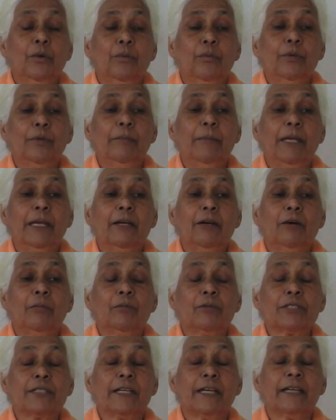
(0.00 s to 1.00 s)
we make
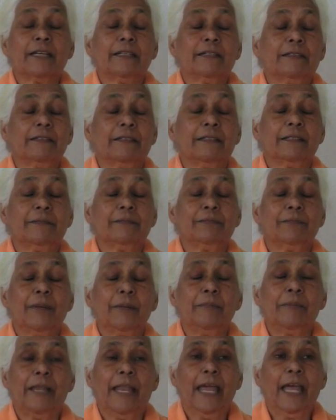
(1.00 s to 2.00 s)
almost like
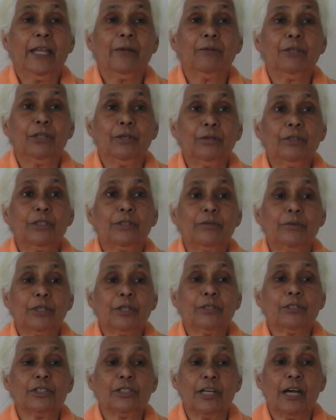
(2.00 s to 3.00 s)
a plan, we know that we're
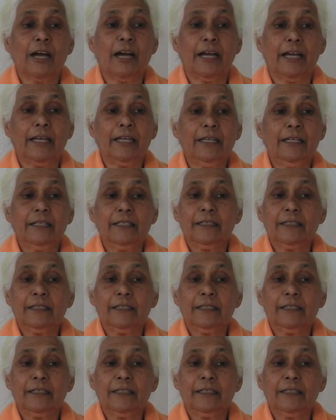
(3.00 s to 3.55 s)
going to die,